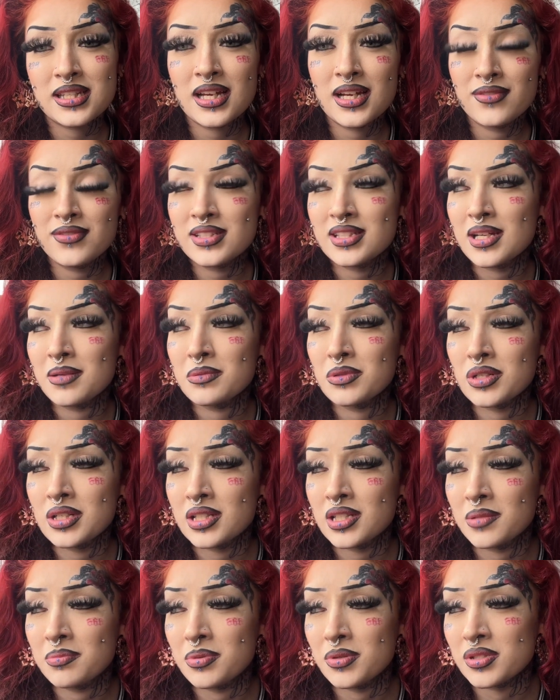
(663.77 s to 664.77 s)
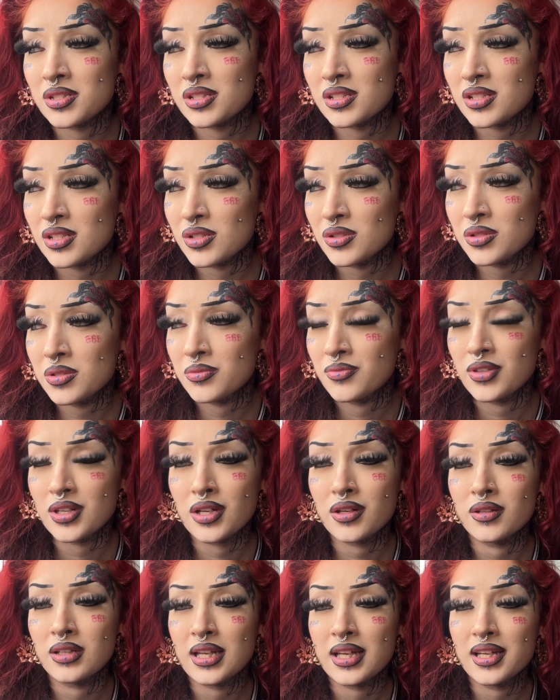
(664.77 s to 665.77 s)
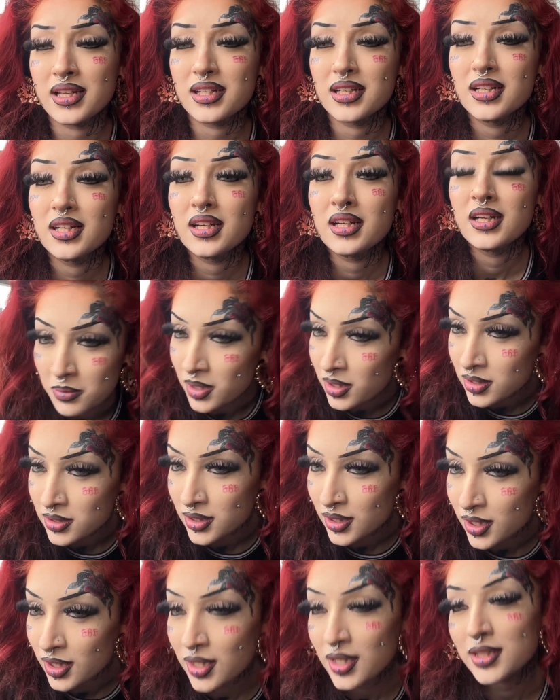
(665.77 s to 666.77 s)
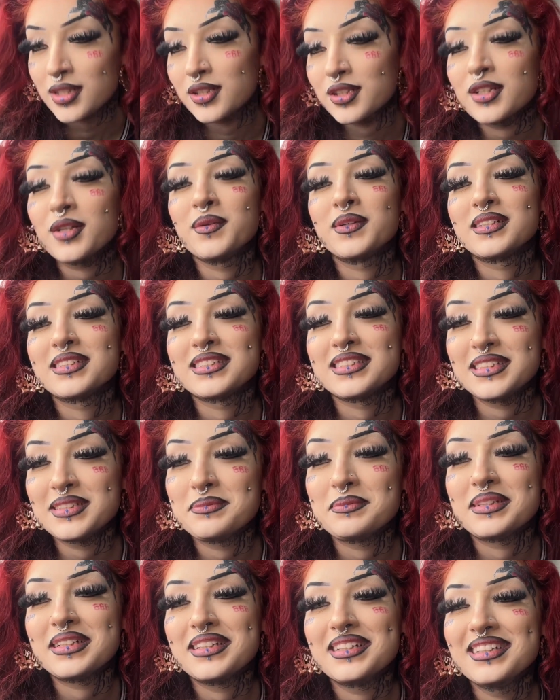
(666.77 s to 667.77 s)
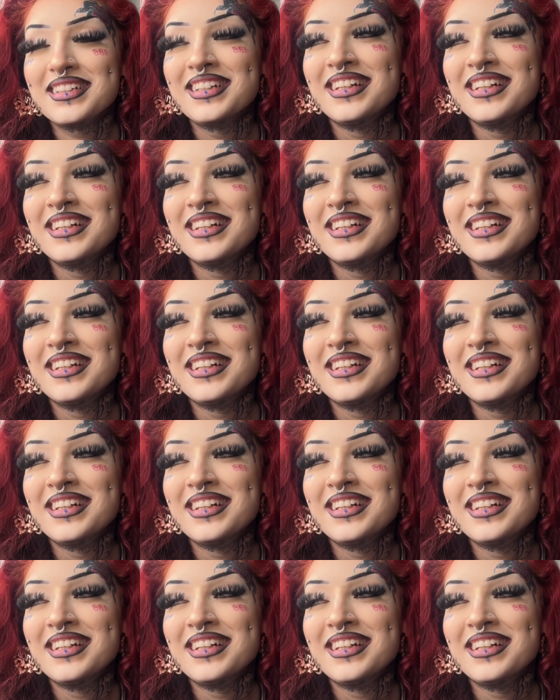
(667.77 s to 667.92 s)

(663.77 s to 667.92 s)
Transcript: every time Lokita posts a YouTube video. Like, oh y'all, I know y'all wanna see me.